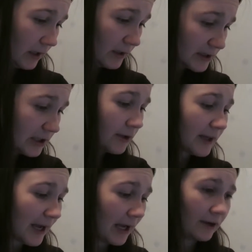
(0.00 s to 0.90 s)
I did
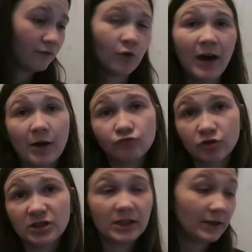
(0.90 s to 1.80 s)
okay for how
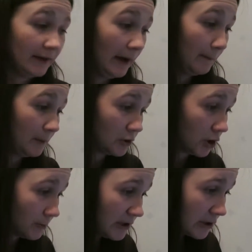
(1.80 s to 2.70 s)
rusty I am, but
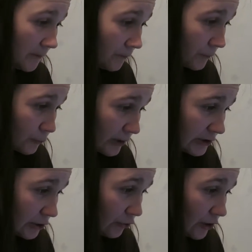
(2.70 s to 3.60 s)
time is
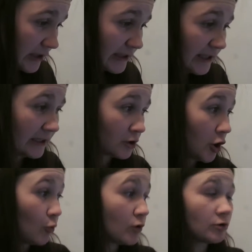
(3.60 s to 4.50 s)
22:36.
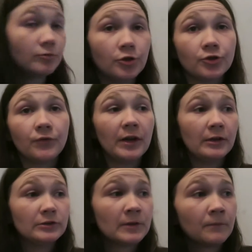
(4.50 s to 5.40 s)
Go watch your YouTube
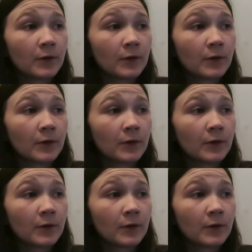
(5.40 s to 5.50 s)
videos.